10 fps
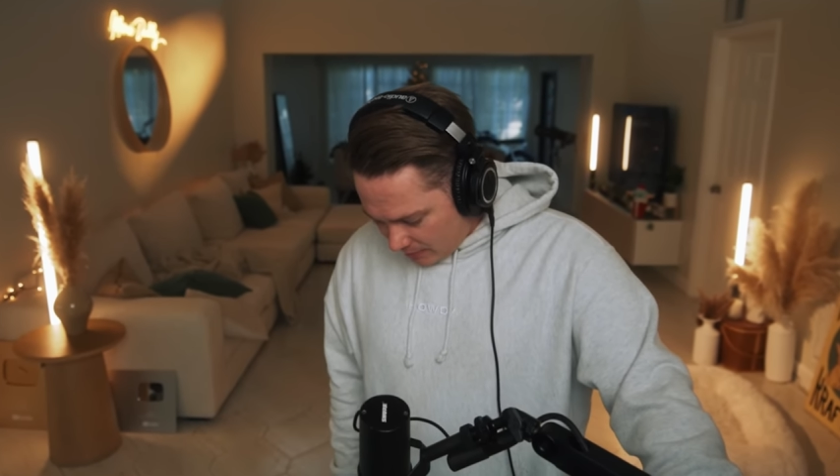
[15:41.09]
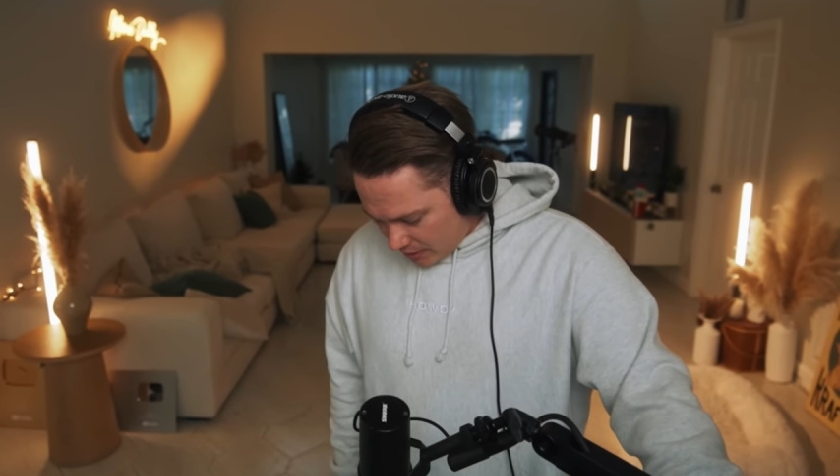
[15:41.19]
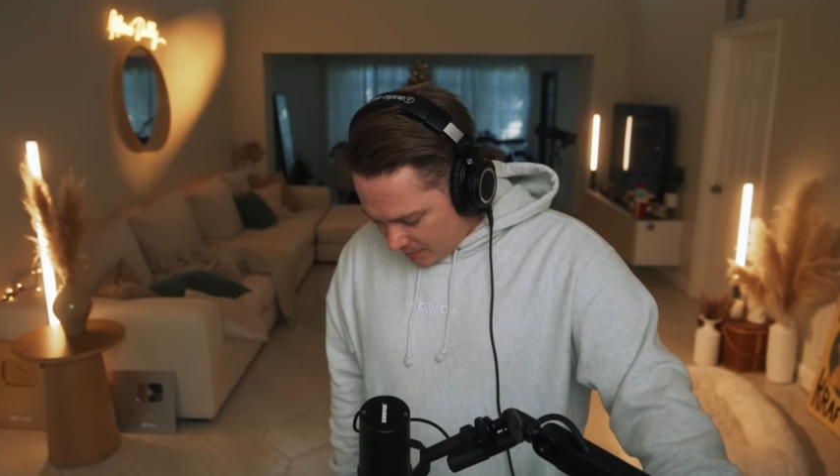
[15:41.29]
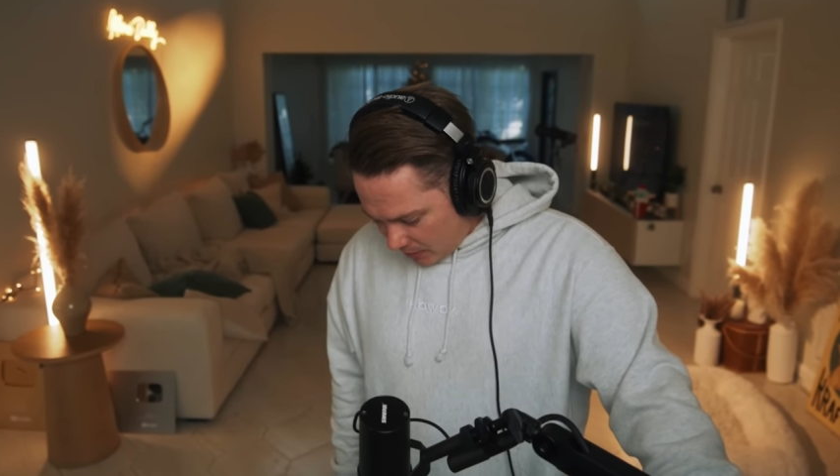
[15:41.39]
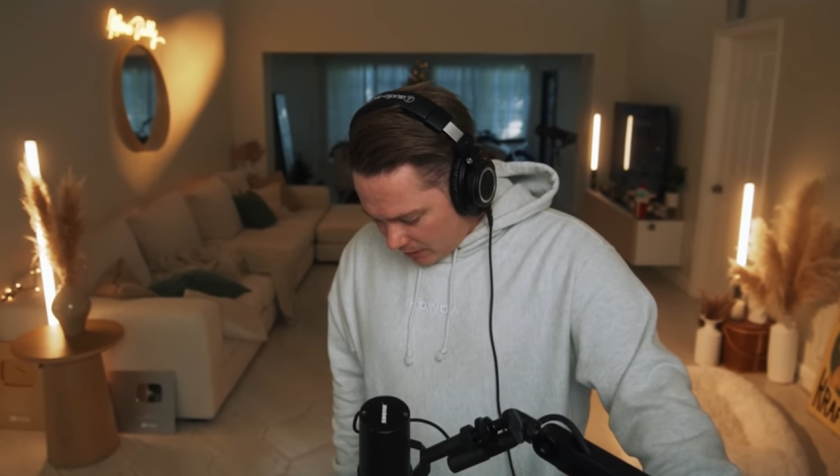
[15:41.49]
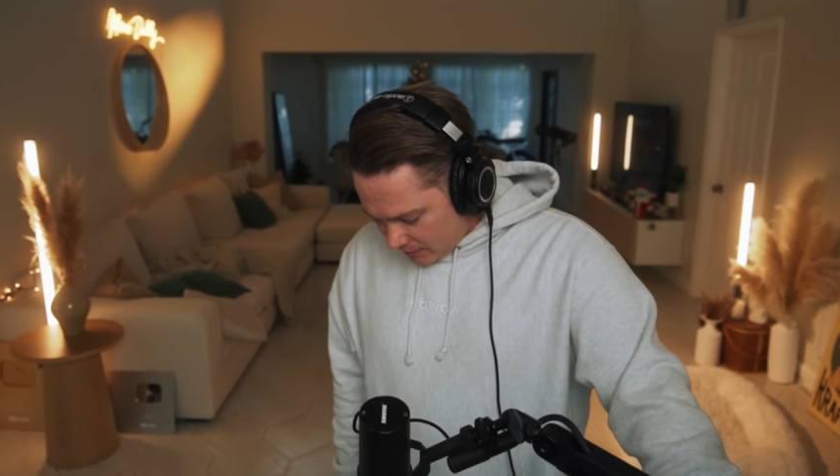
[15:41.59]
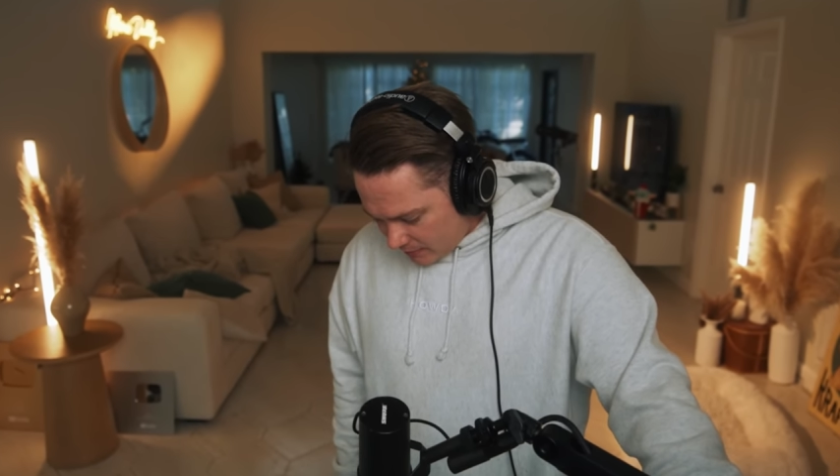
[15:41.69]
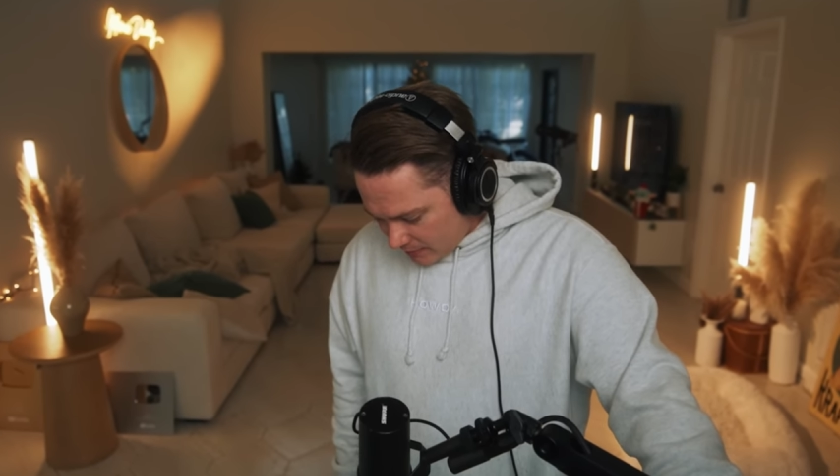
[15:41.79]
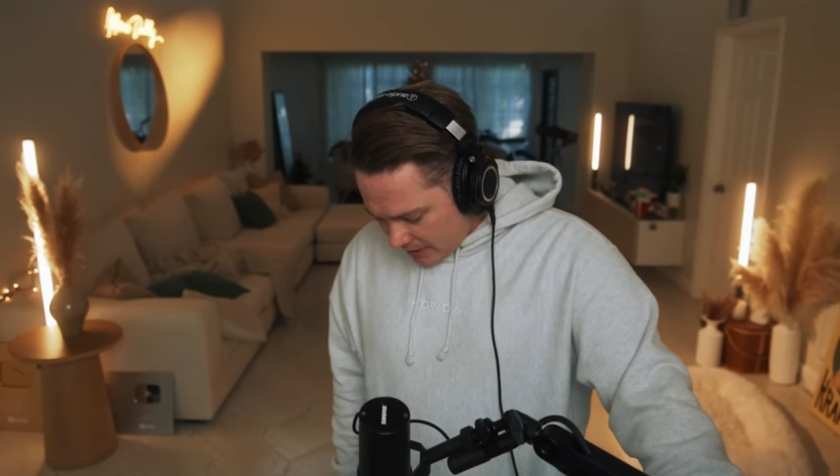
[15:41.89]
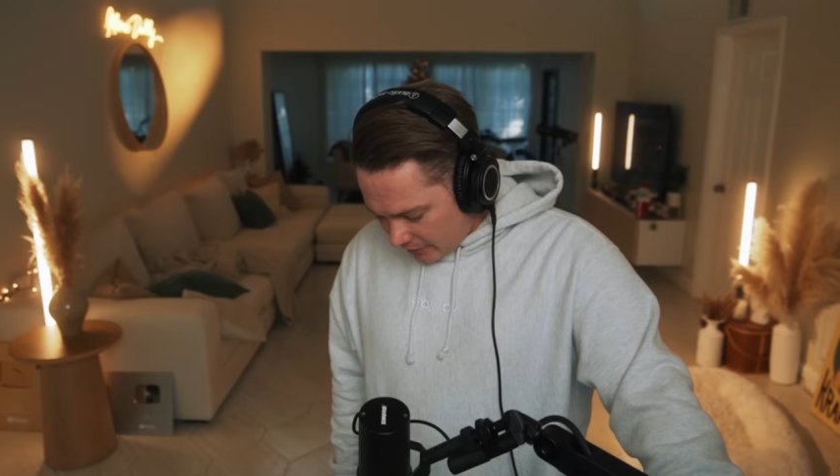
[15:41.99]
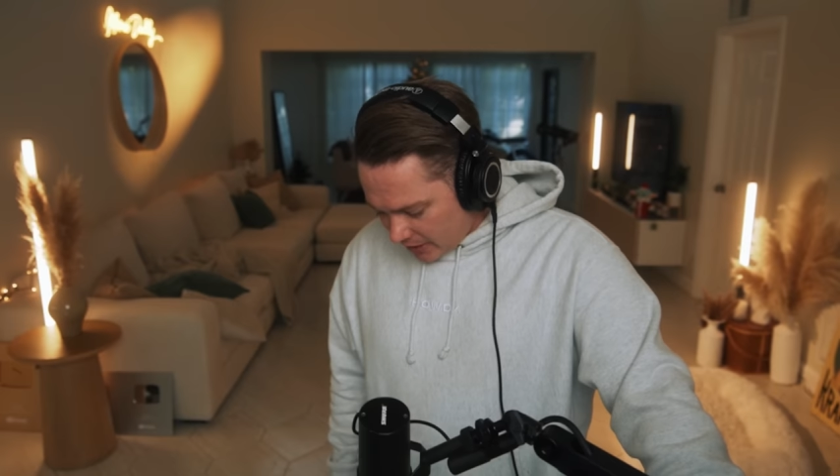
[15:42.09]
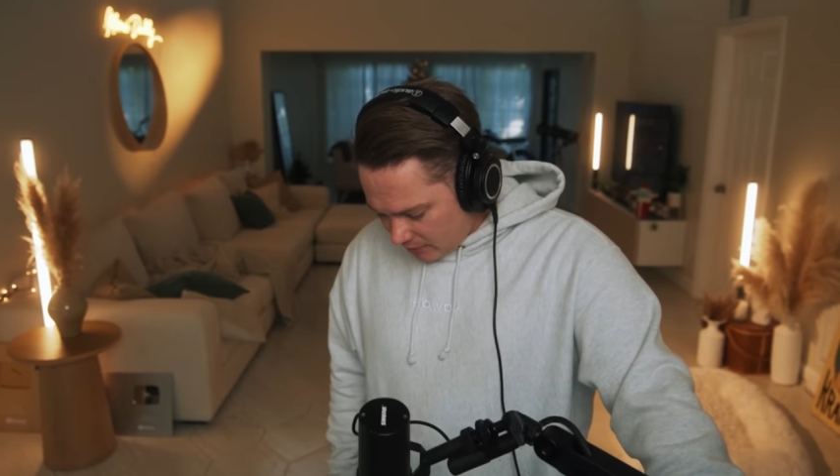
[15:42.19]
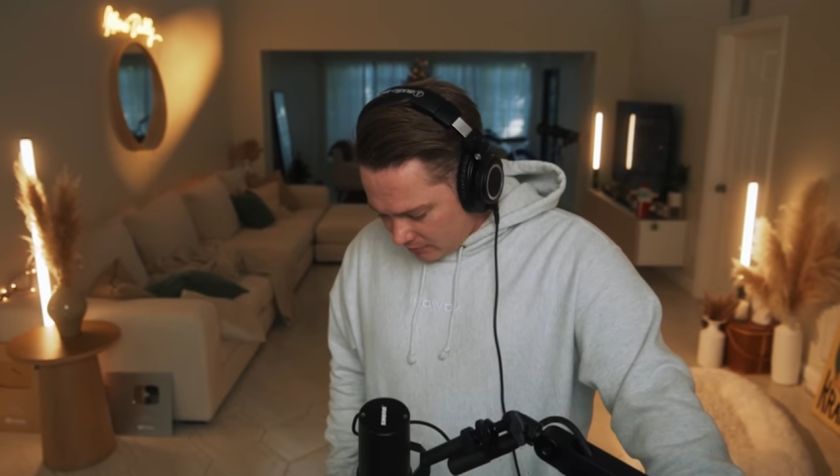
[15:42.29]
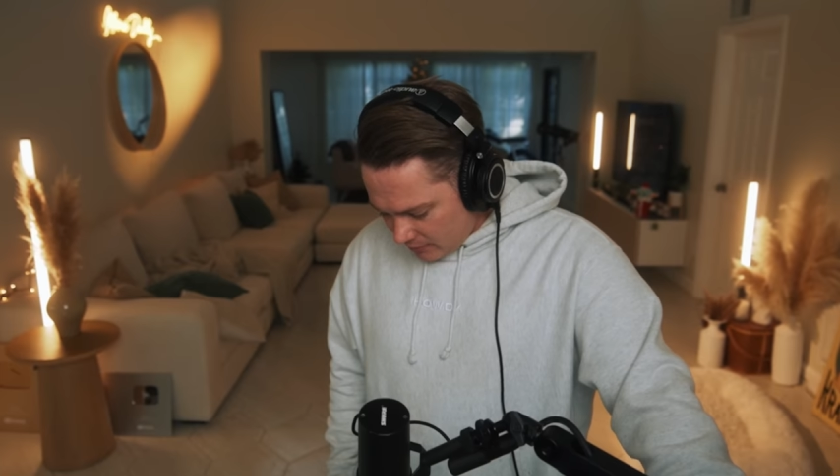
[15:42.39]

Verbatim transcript: the most part. Sound good?